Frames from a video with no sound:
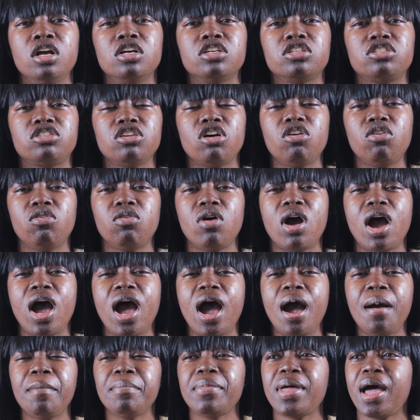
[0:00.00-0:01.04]
So
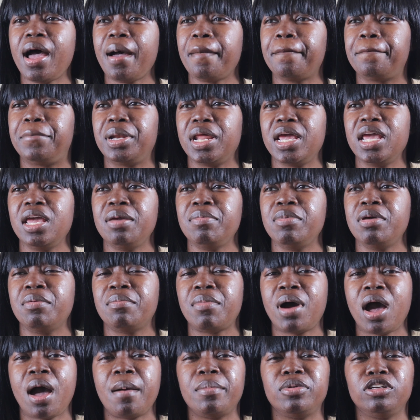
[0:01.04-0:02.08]
I'm not blaming
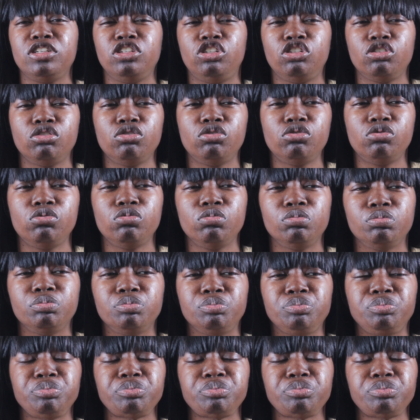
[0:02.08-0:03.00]
Mama June